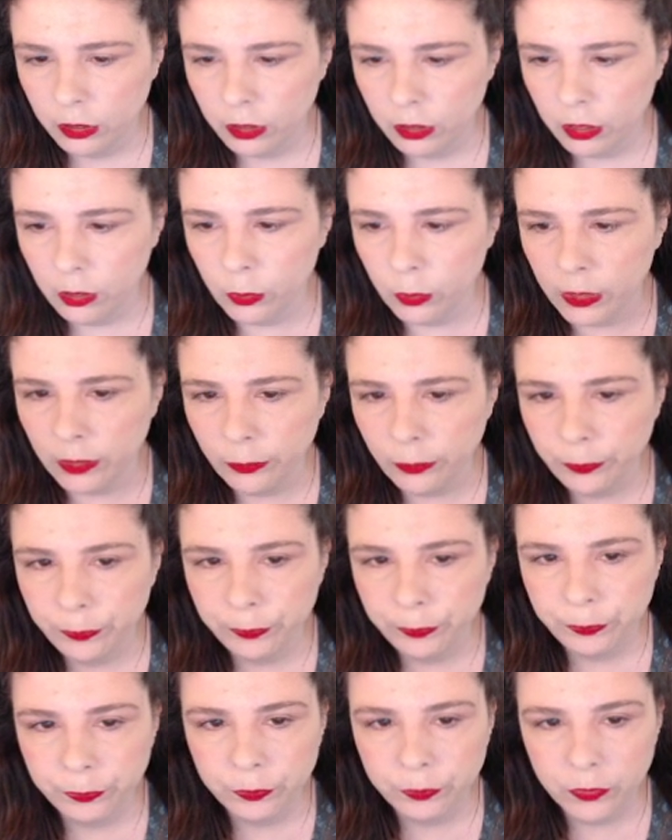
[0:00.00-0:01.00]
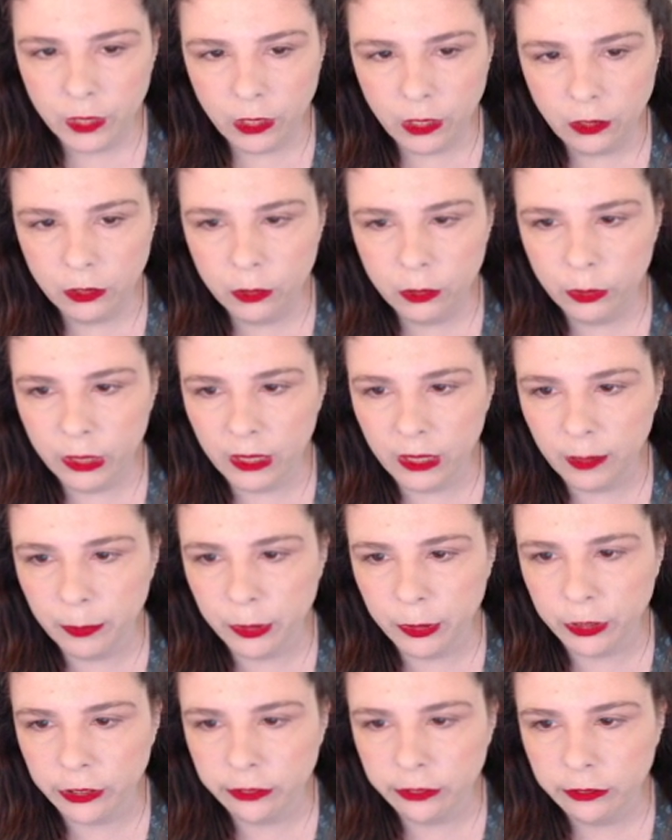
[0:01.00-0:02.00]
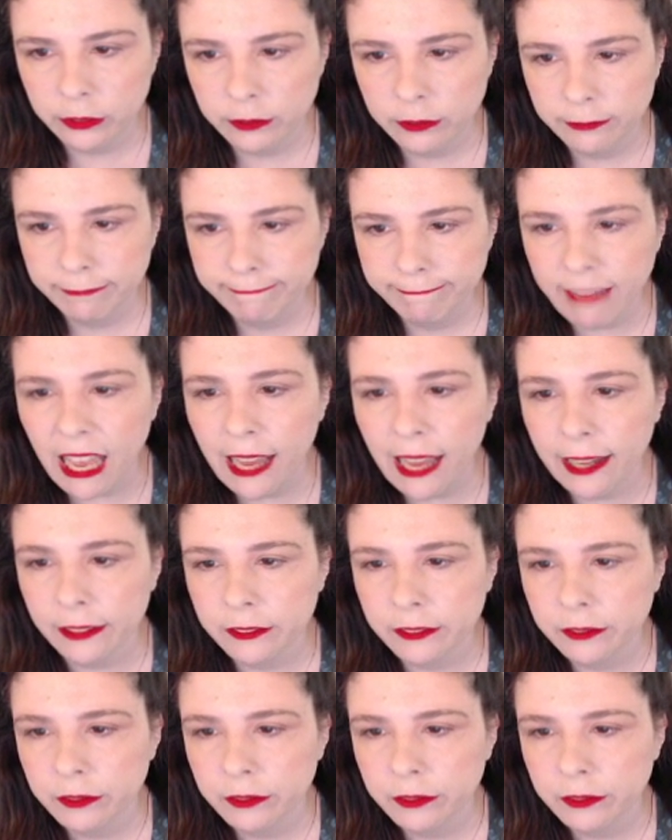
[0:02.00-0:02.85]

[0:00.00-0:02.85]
Oh well. I don't know where I put it. Ah!